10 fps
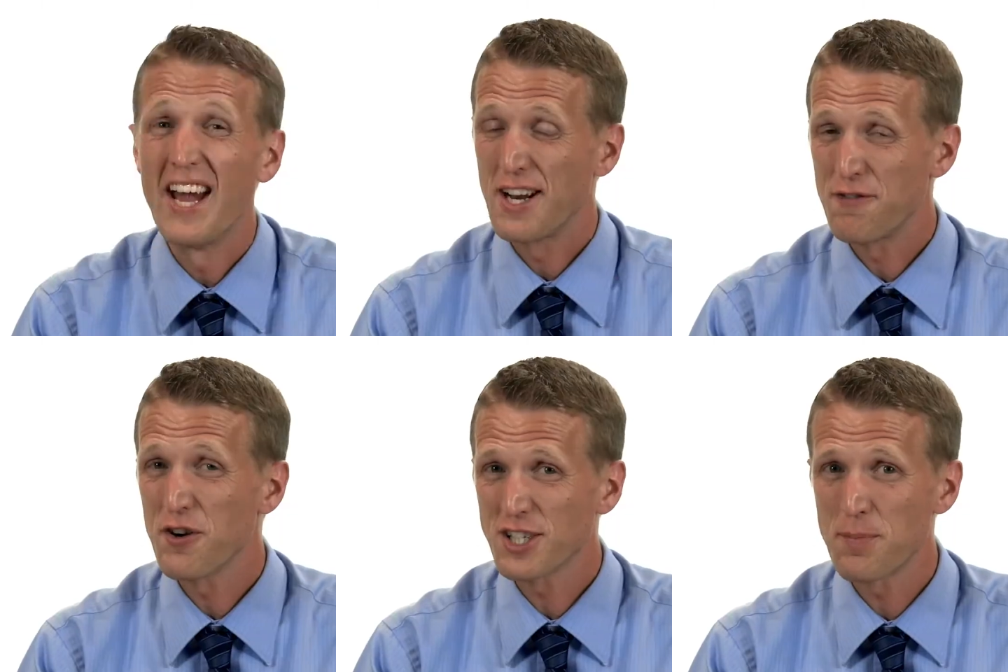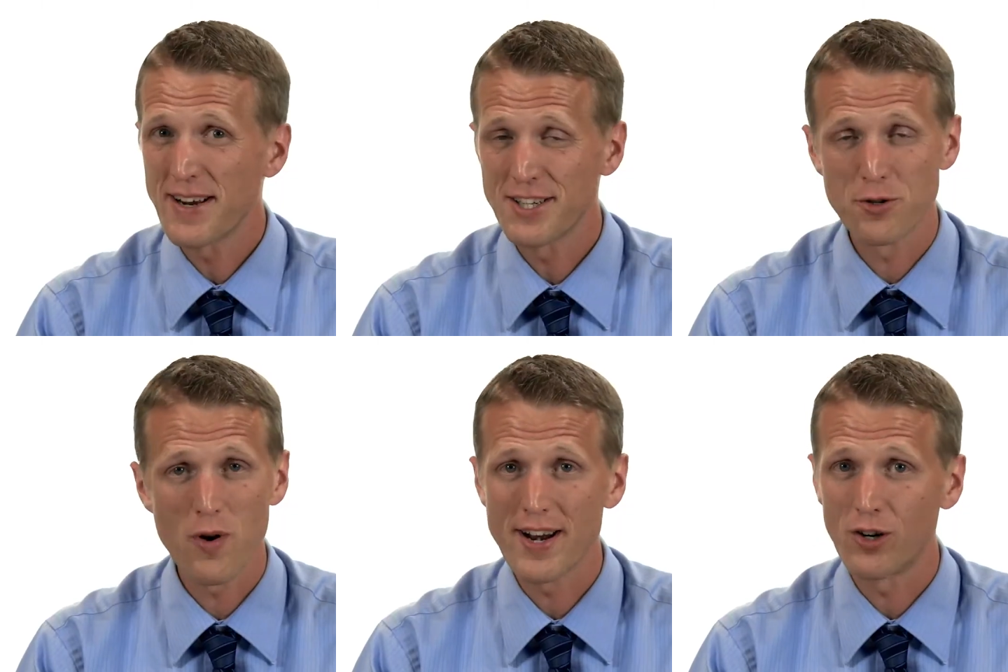And if you're expected
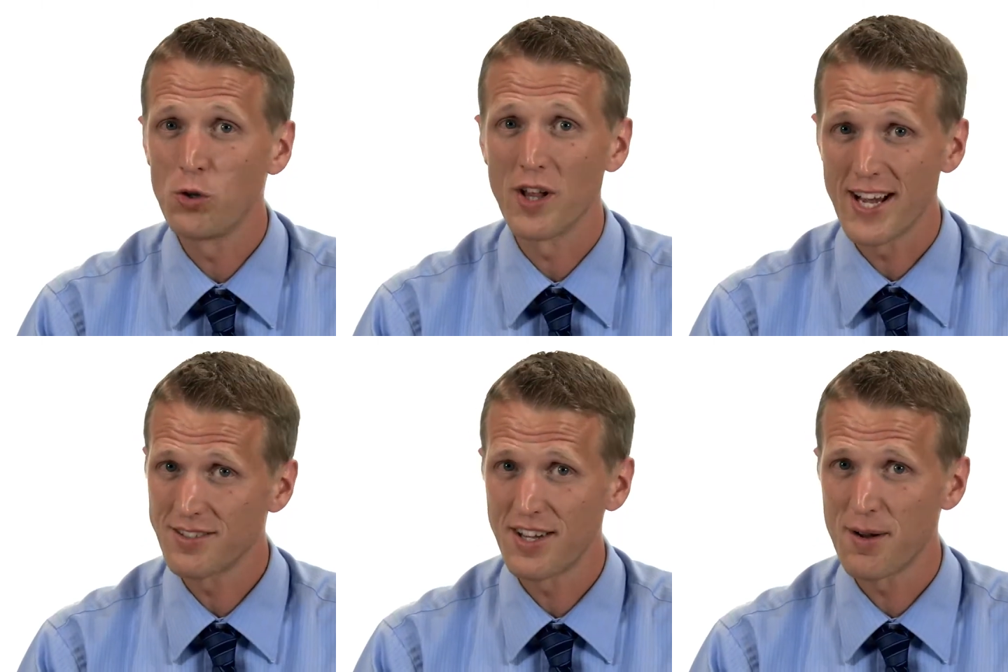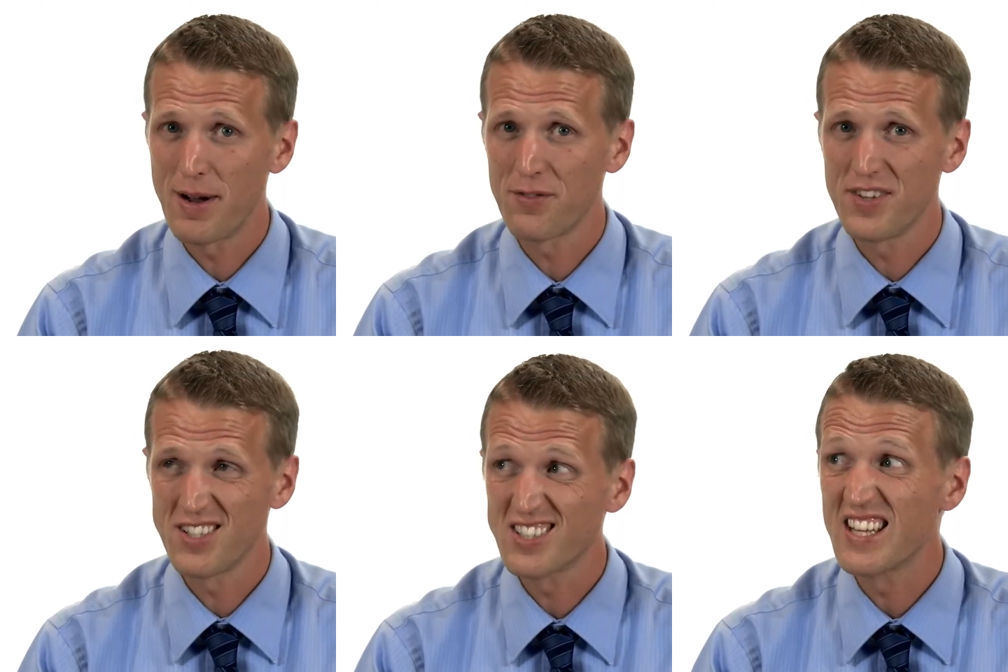to write a whole essay about
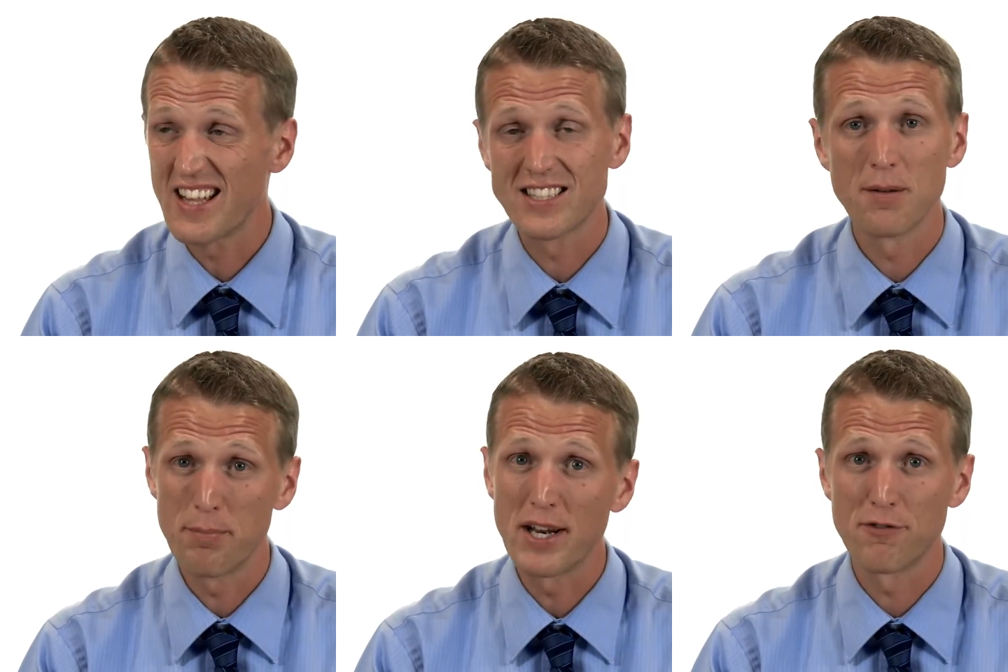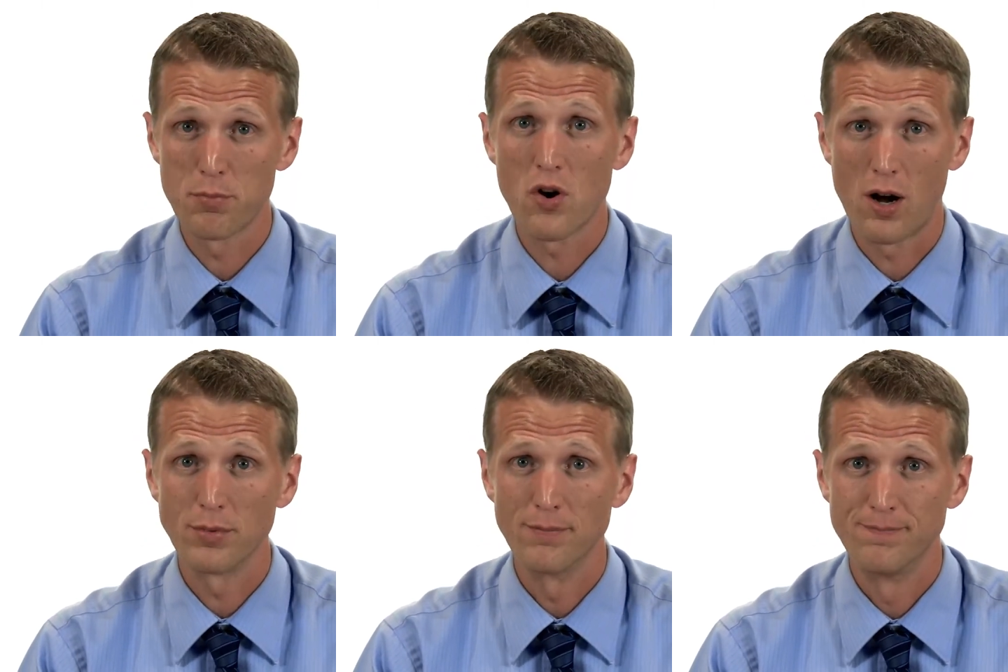this, then that's a bit of a
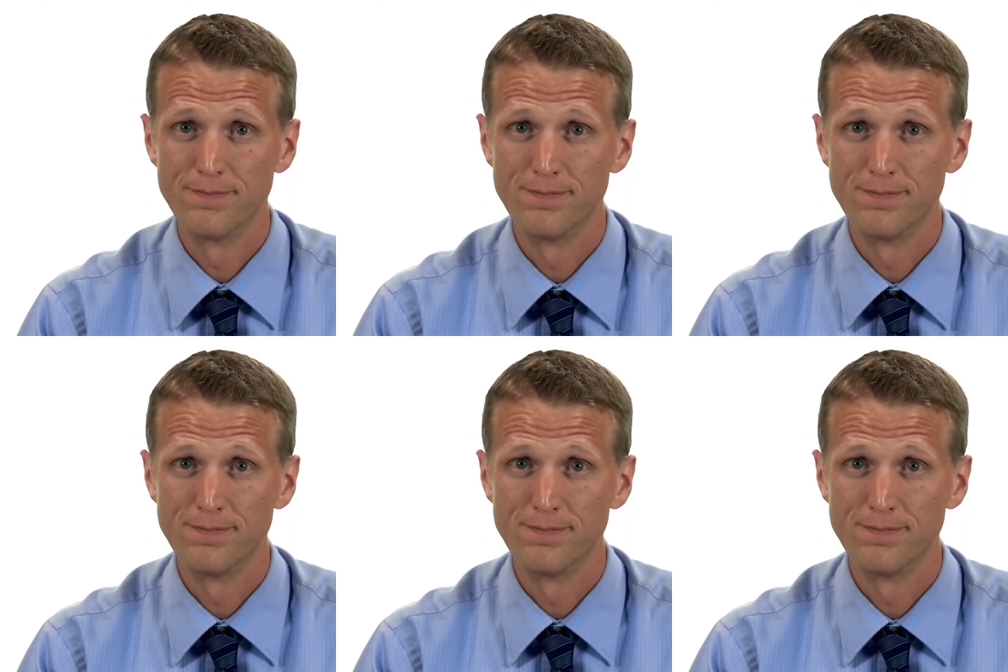problem.